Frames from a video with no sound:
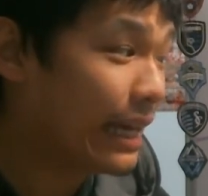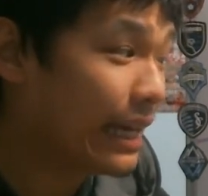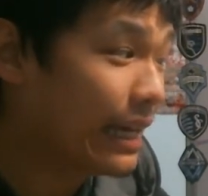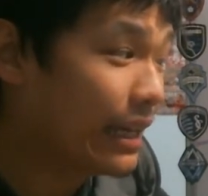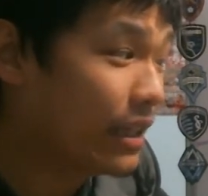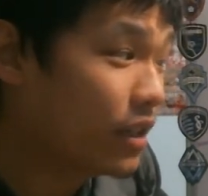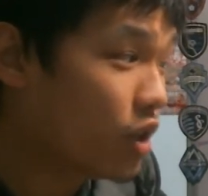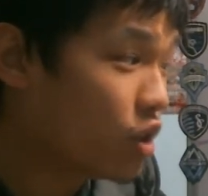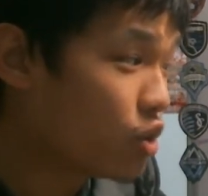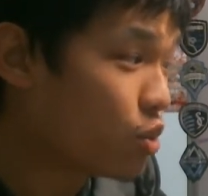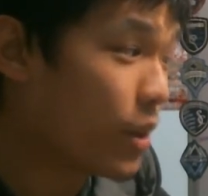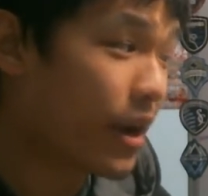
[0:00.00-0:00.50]

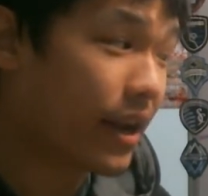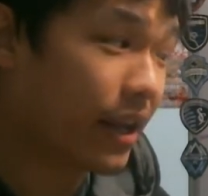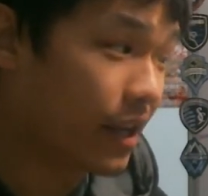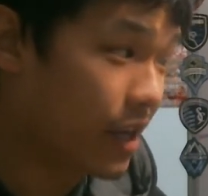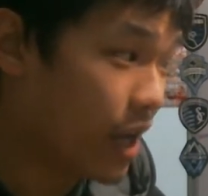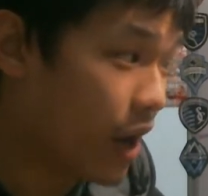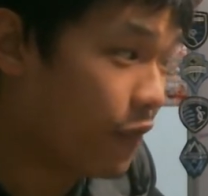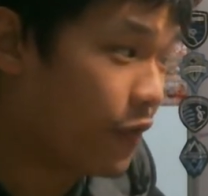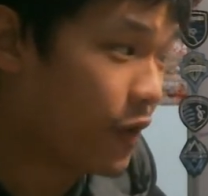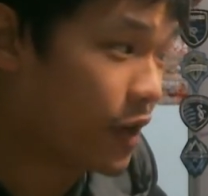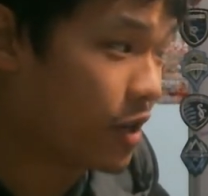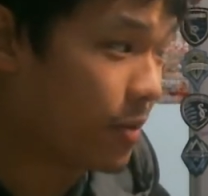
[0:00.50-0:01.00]
there's really
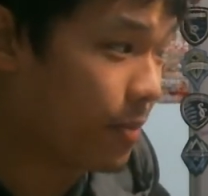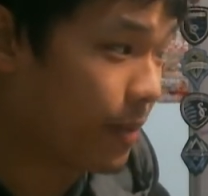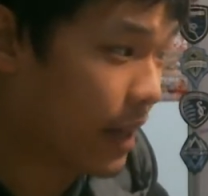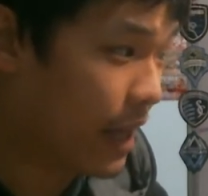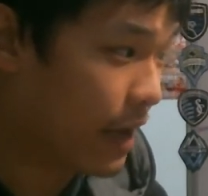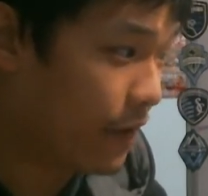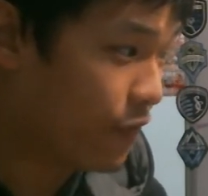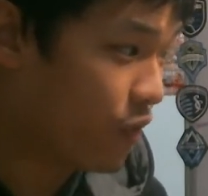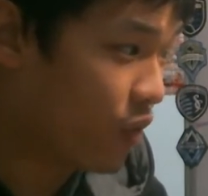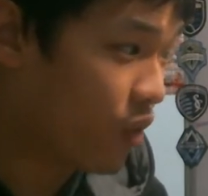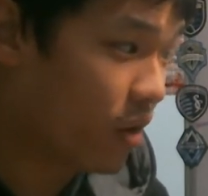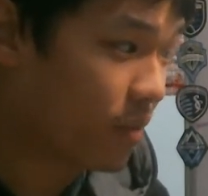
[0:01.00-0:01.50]
nothing to play
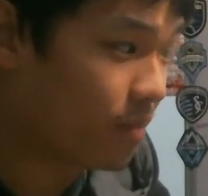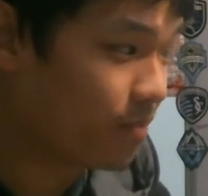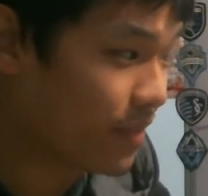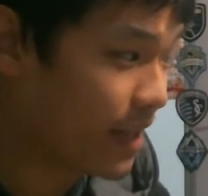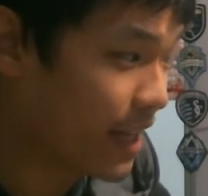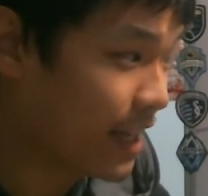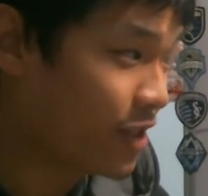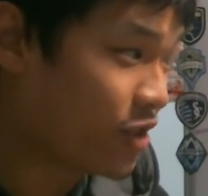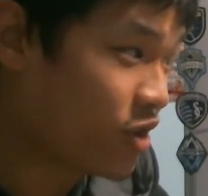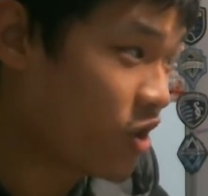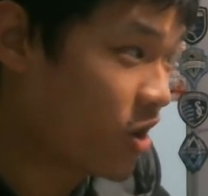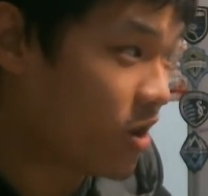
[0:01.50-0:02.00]
for
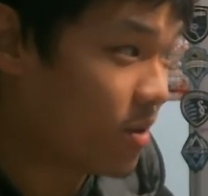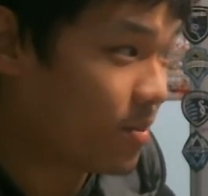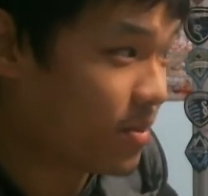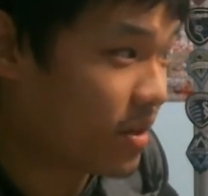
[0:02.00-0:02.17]
in terms